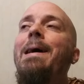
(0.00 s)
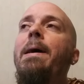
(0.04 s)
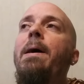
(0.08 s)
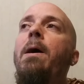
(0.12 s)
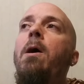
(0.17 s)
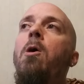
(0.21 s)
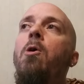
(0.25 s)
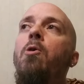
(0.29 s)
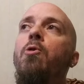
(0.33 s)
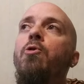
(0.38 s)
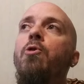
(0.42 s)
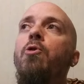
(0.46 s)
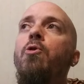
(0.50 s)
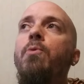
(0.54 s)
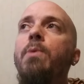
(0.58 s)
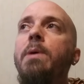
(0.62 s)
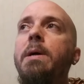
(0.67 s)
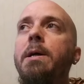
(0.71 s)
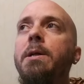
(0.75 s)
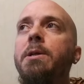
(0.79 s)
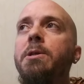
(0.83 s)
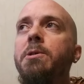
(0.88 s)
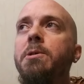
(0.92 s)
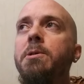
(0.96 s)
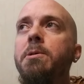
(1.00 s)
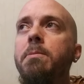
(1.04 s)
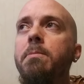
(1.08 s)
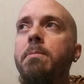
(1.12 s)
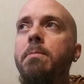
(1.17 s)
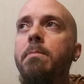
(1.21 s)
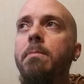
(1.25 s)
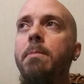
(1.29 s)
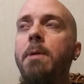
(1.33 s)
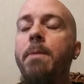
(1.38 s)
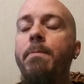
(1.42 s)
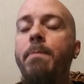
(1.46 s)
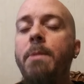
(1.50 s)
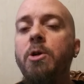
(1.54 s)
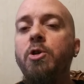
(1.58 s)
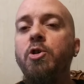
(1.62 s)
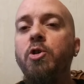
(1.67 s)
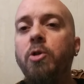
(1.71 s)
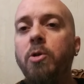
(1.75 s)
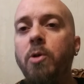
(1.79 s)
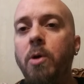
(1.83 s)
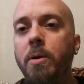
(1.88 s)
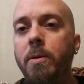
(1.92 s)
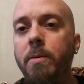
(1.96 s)
although it's a
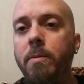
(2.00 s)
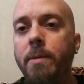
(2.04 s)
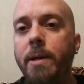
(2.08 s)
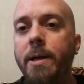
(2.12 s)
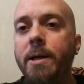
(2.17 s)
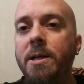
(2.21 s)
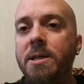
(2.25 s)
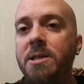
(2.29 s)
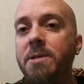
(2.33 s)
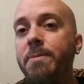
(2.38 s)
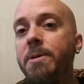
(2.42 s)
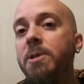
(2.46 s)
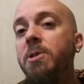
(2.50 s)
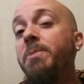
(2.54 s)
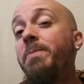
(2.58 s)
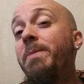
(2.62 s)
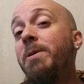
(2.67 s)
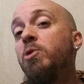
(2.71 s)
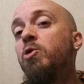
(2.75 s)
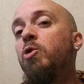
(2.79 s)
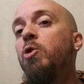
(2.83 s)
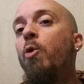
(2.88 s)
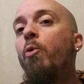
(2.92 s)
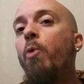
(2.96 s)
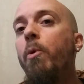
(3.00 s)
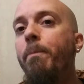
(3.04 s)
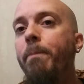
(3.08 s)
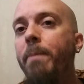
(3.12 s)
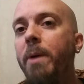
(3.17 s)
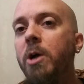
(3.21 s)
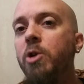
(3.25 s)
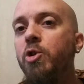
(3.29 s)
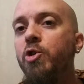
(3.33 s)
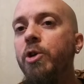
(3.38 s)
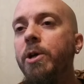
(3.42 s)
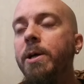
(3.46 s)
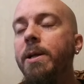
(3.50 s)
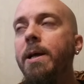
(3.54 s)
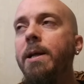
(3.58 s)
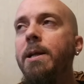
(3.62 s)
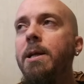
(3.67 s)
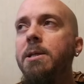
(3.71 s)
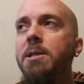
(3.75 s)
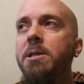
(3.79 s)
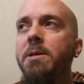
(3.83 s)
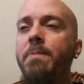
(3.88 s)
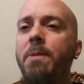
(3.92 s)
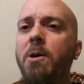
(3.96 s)
much lower budget and
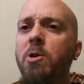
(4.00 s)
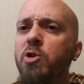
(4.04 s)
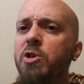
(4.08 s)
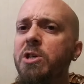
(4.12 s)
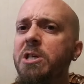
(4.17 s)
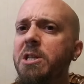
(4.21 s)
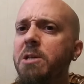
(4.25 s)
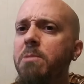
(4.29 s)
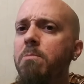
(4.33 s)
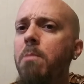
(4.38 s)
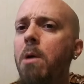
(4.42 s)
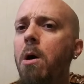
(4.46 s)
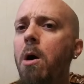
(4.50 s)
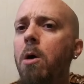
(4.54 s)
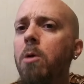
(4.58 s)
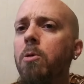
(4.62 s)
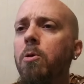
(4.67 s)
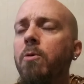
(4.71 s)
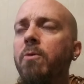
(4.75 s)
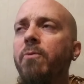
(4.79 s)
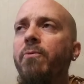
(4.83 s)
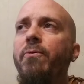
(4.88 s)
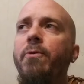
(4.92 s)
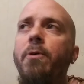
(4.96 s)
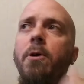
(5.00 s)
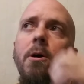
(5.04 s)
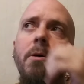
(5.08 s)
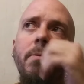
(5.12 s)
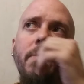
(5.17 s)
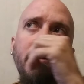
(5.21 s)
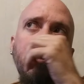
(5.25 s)
it's a much smaller film.